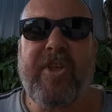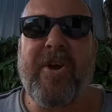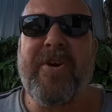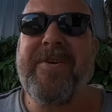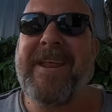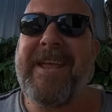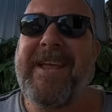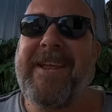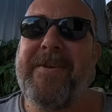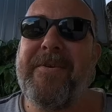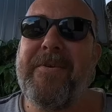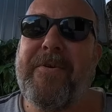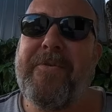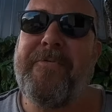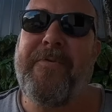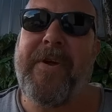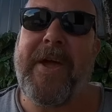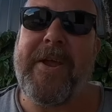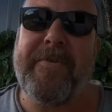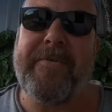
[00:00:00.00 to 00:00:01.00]
Don't ignore
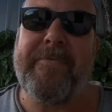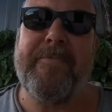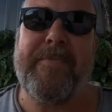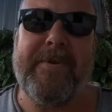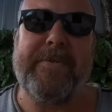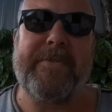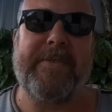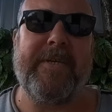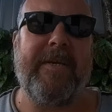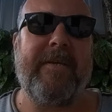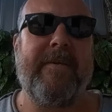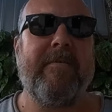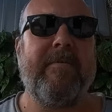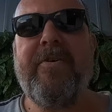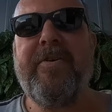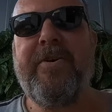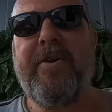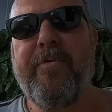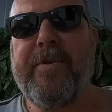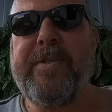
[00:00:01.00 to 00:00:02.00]
Fado music.
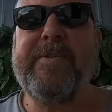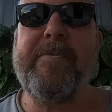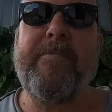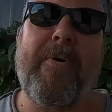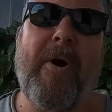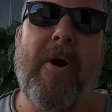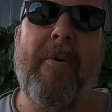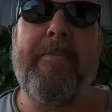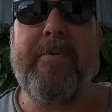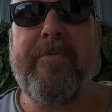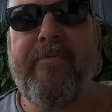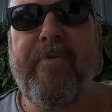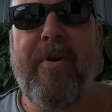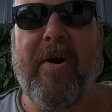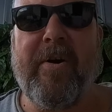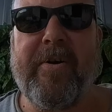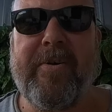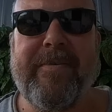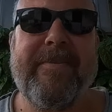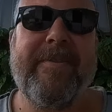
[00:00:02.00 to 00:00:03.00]
Oh, you're into pop and
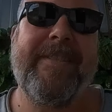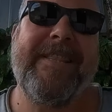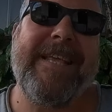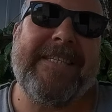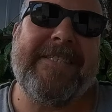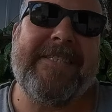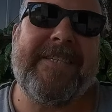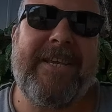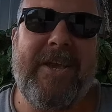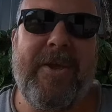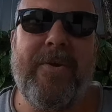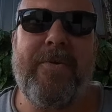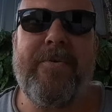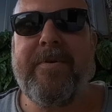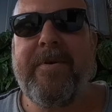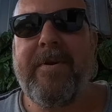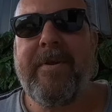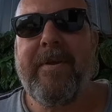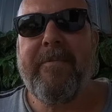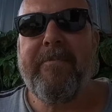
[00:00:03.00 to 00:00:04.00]
rock. That's
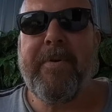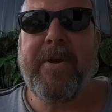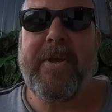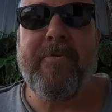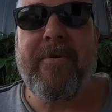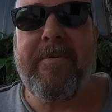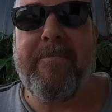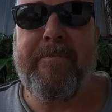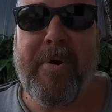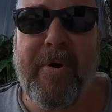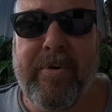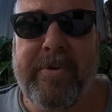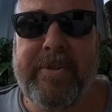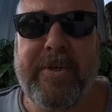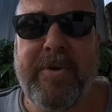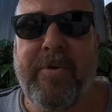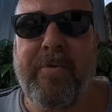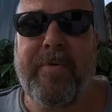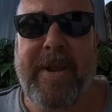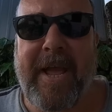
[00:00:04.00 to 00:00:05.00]
cute. But you're in
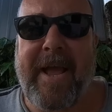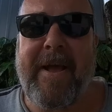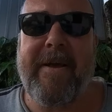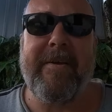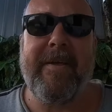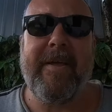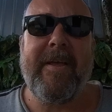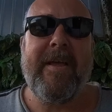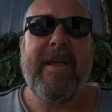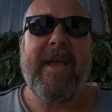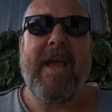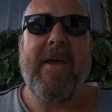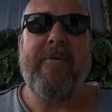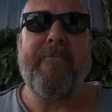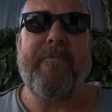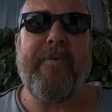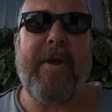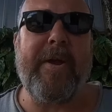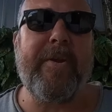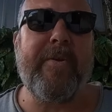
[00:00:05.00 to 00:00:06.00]
Portugal now, and
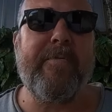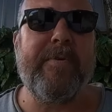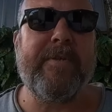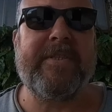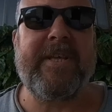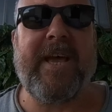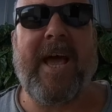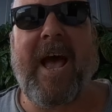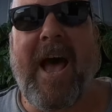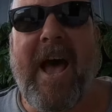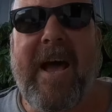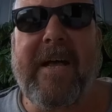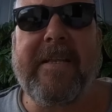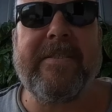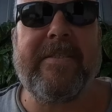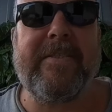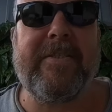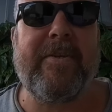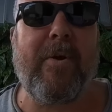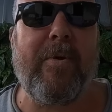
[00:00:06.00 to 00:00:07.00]
Fado is the heart
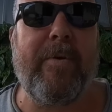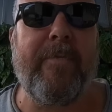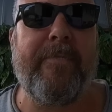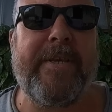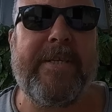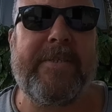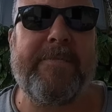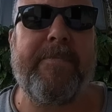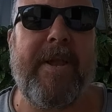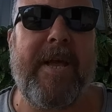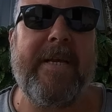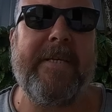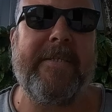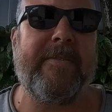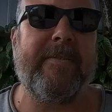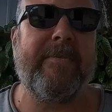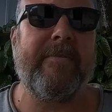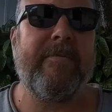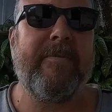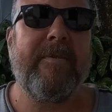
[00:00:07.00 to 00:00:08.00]
and soul of this
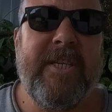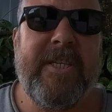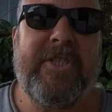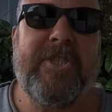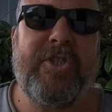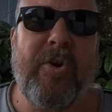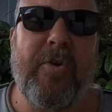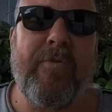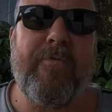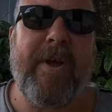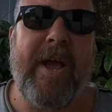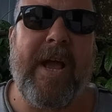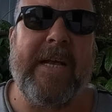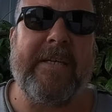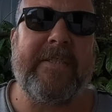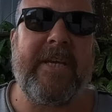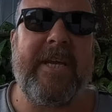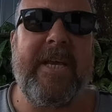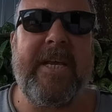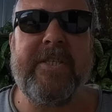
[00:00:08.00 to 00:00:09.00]
place. This genre
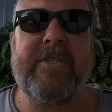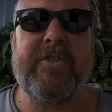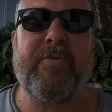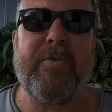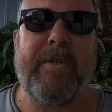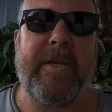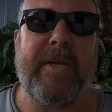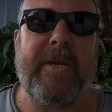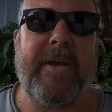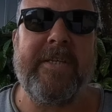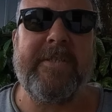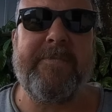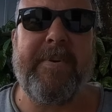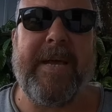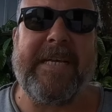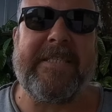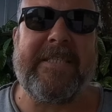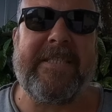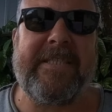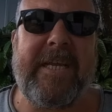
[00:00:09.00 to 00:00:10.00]
has a history that goes
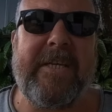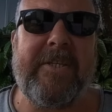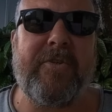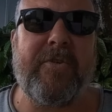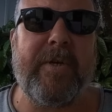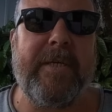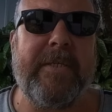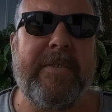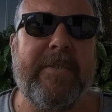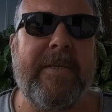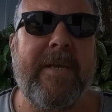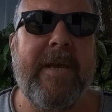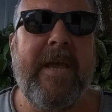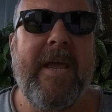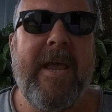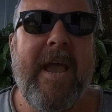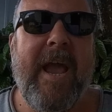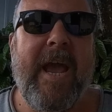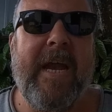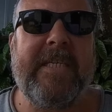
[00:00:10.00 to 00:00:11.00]
back centuries
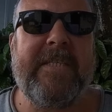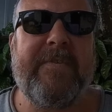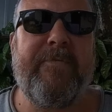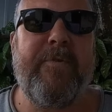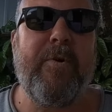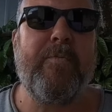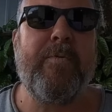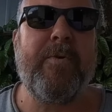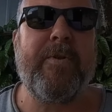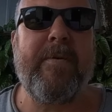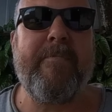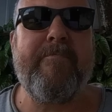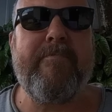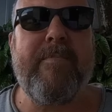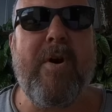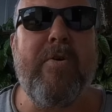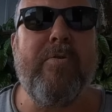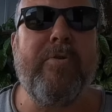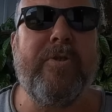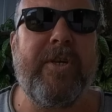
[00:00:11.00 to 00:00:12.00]
and is filled with
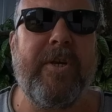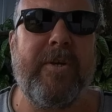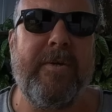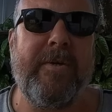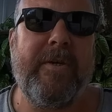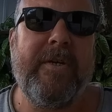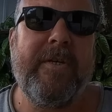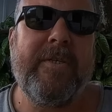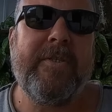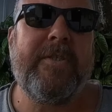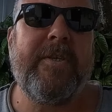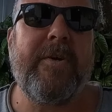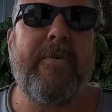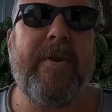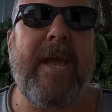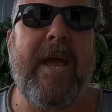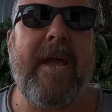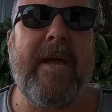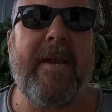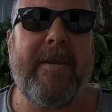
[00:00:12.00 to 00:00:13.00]
emotion,
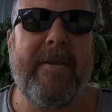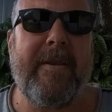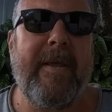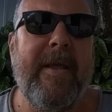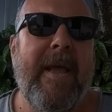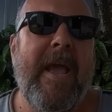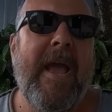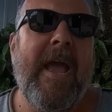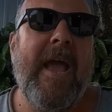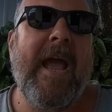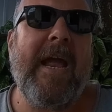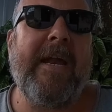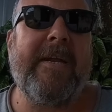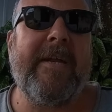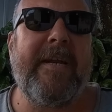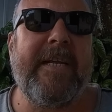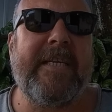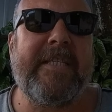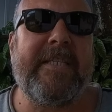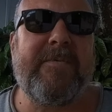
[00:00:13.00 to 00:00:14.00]
saudade, and
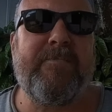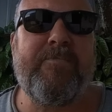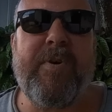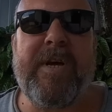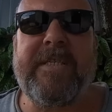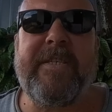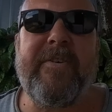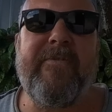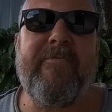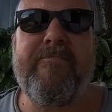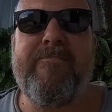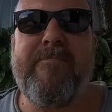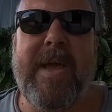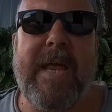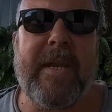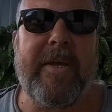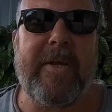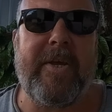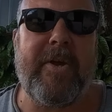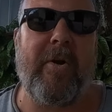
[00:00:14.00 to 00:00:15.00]
an expressive
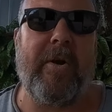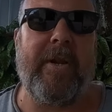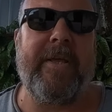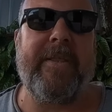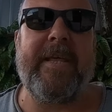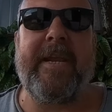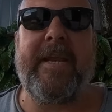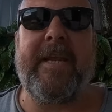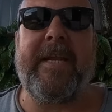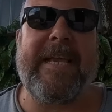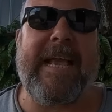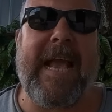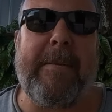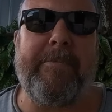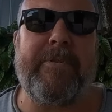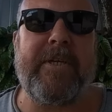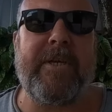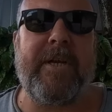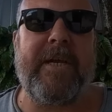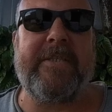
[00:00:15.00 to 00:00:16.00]
melancholy that
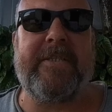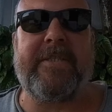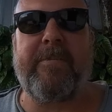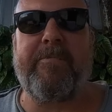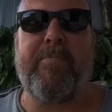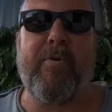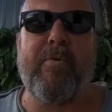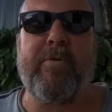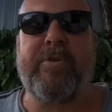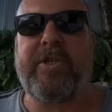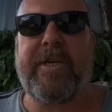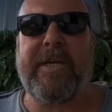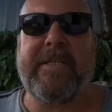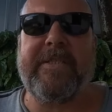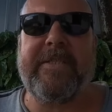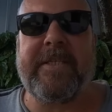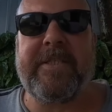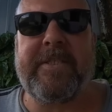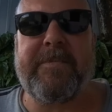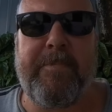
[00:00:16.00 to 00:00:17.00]
encapsulates the
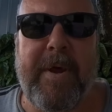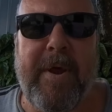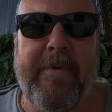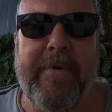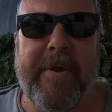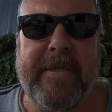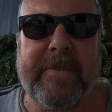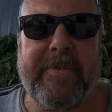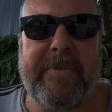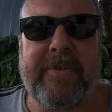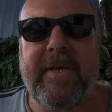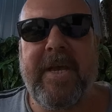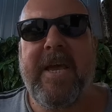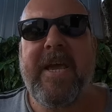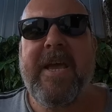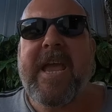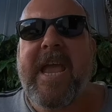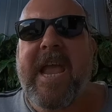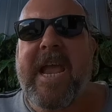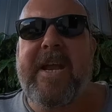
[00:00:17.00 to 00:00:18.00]
Portuguese experience.
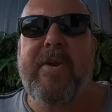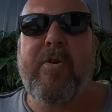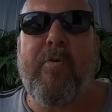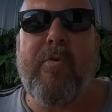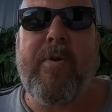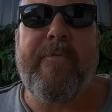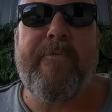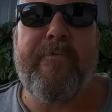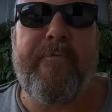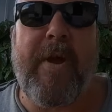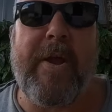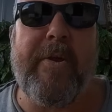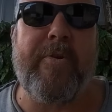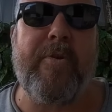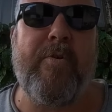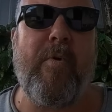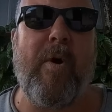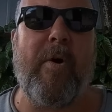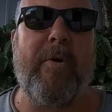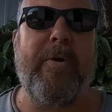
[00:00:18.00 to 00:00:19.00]
Ignoring
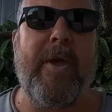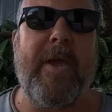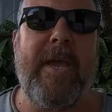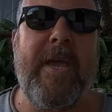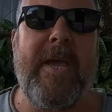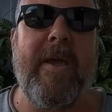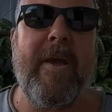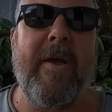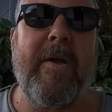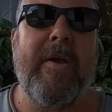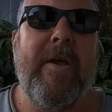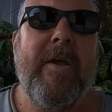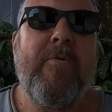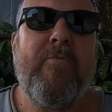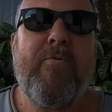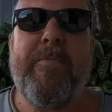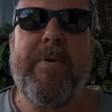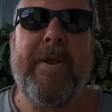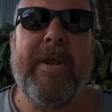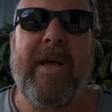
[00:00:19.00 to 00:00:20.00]
Fado while you're here
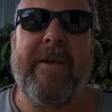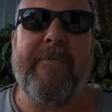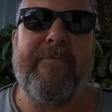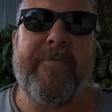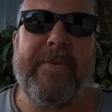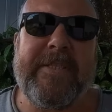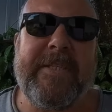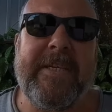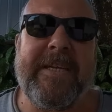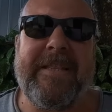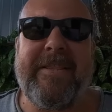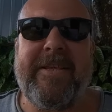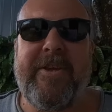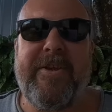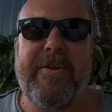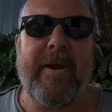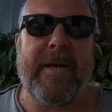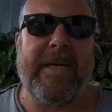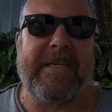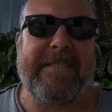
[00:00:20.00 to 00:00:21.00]
would be like visiting the
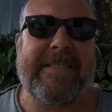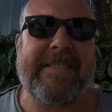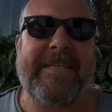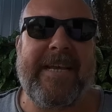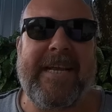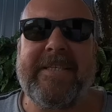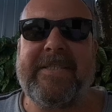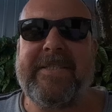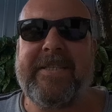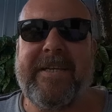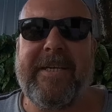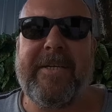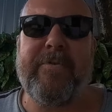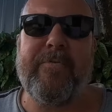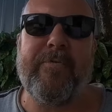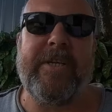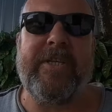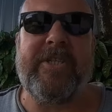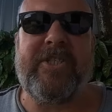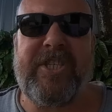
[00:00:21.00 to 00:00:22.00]
United States and
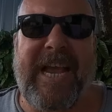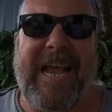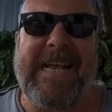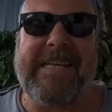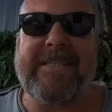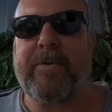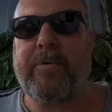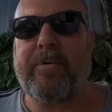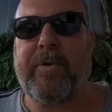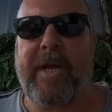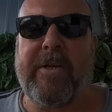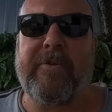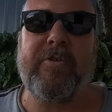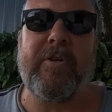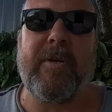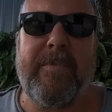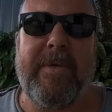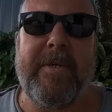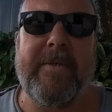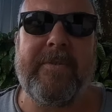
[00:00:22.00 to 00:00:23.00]
ignoring jazz or
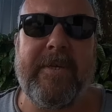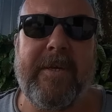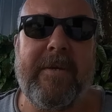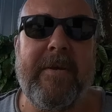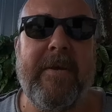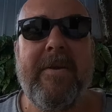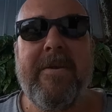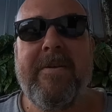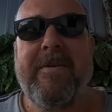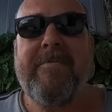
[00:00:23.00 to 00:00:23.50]
country music.